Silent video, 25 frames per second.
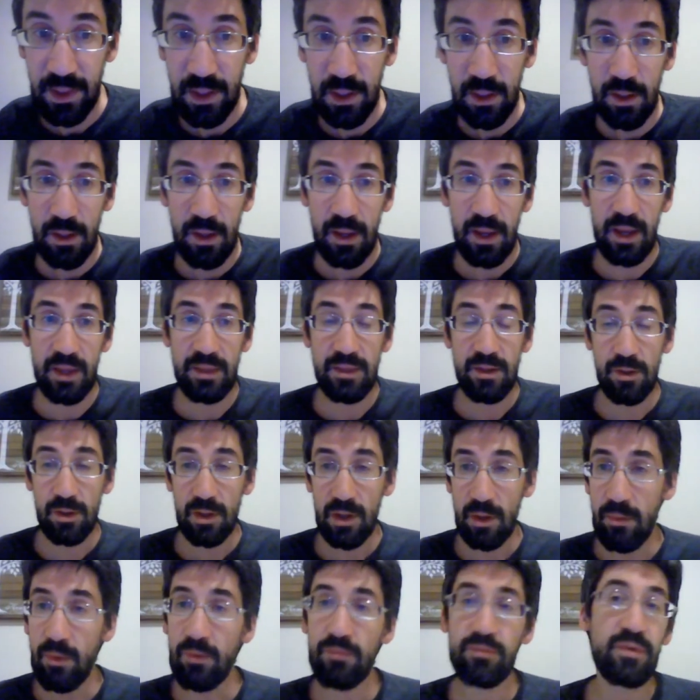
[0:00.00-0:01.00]
And there are a
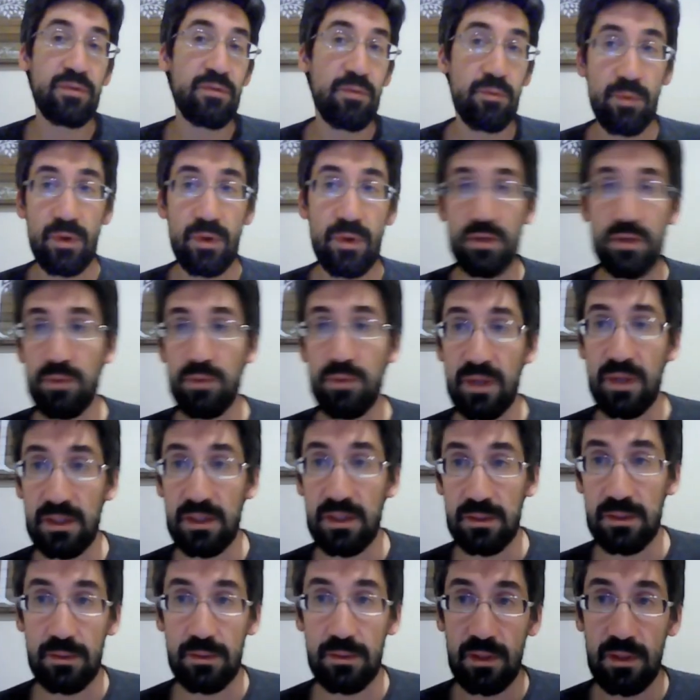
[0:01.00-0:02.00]
couple of different ways we
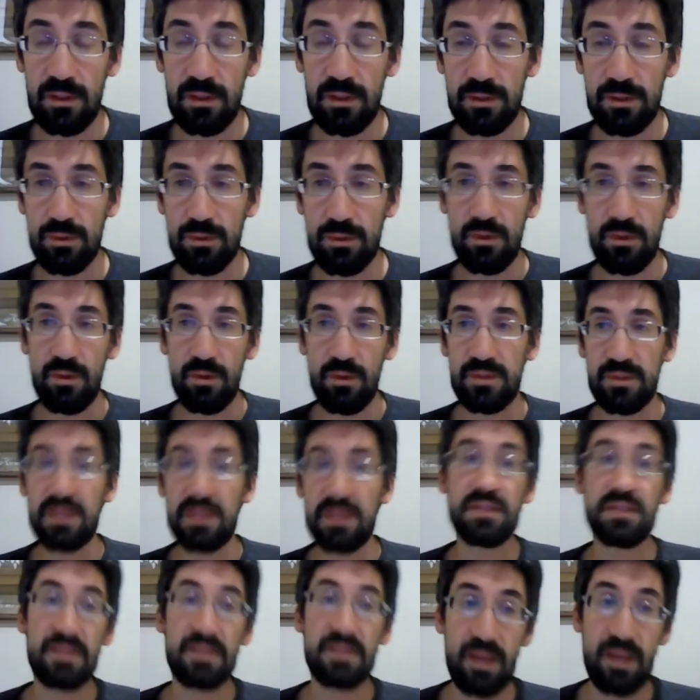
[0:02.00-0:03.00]
can sort of tease
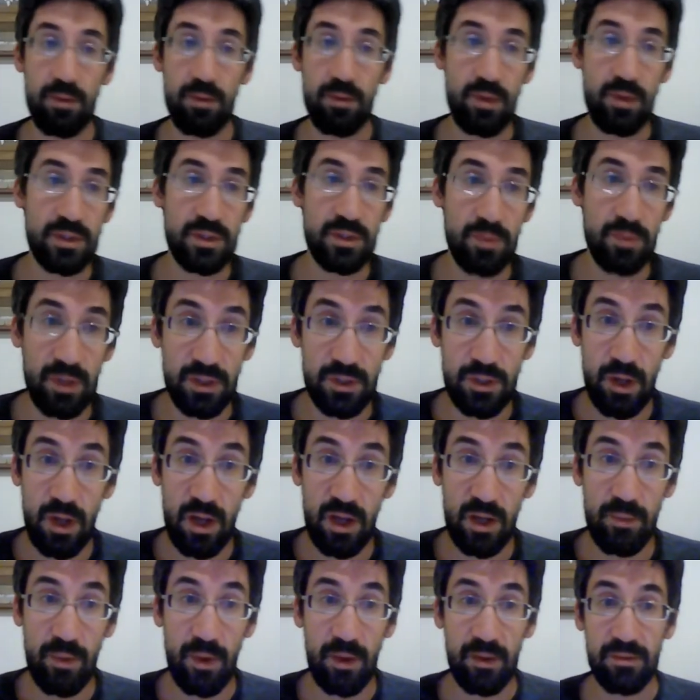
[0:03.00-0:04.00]
this out, right? So we can talk
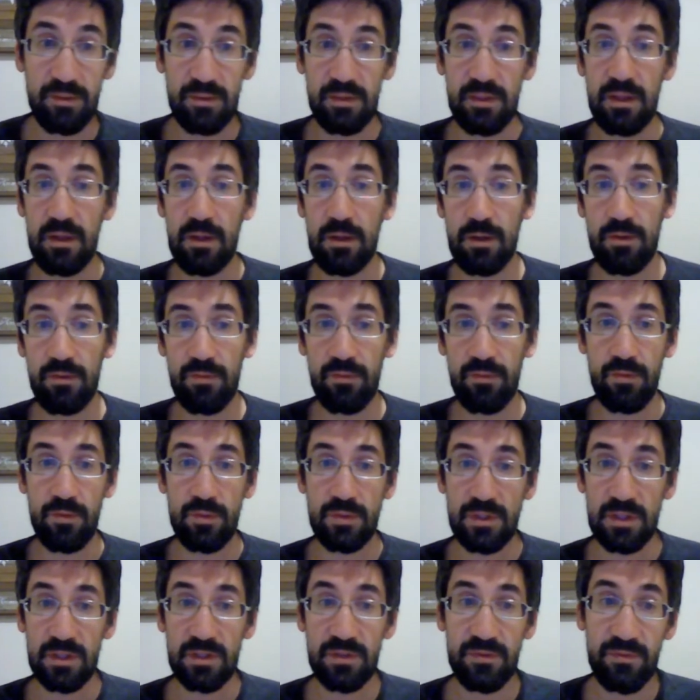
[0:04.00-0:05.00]
about near
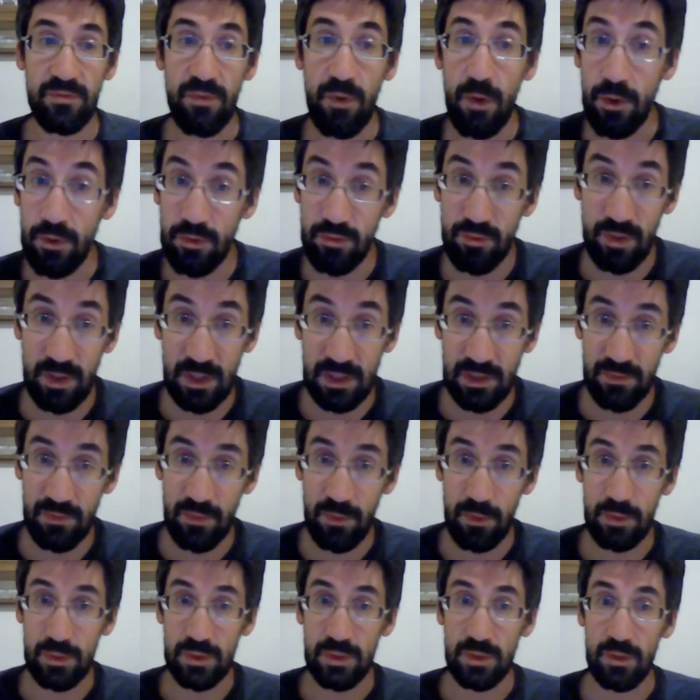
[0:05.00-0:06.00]
versus far transfer.
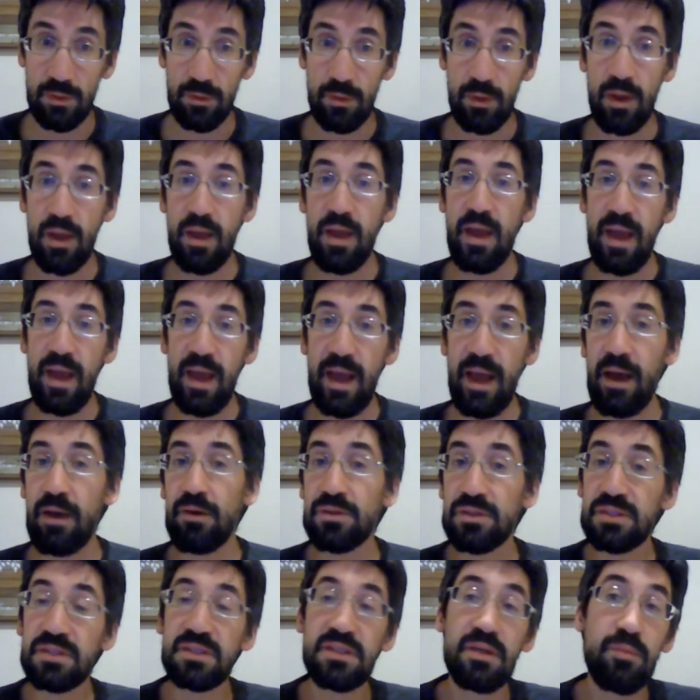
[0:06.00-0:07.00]
So how
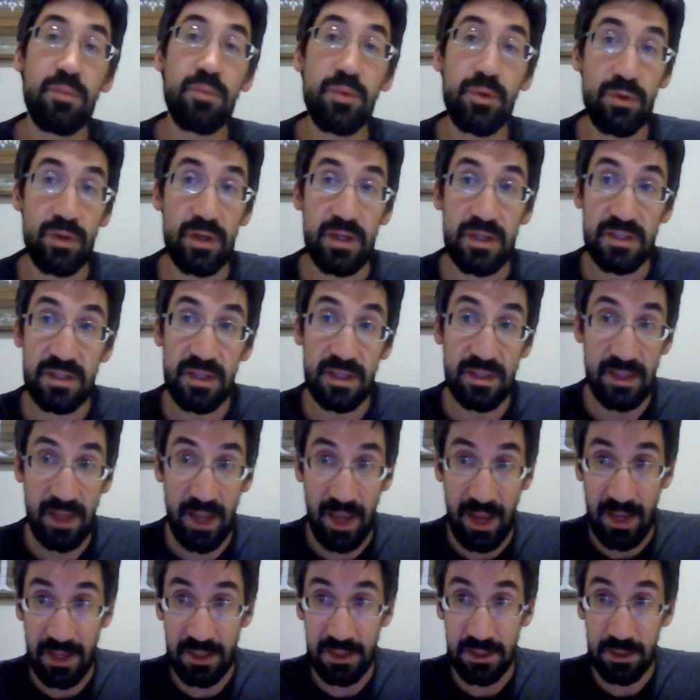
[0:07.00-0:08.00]
similar is the
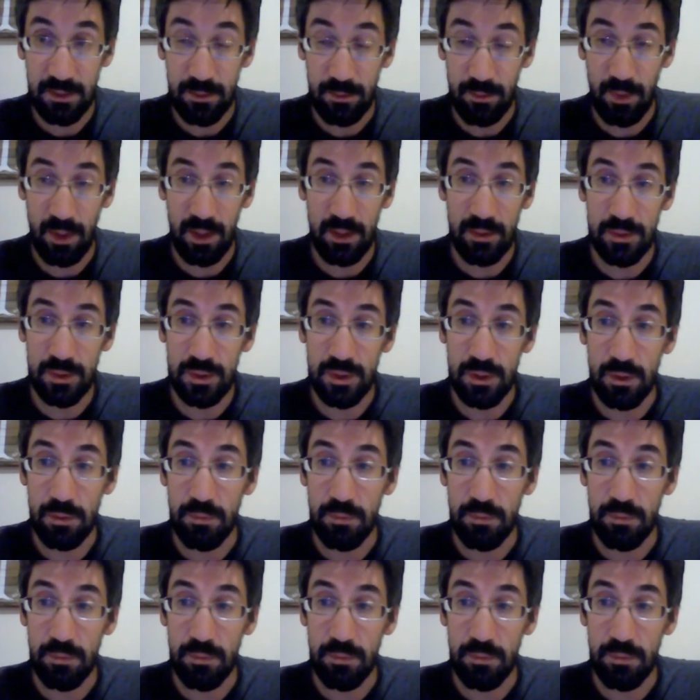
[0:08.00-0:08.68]
task, right? So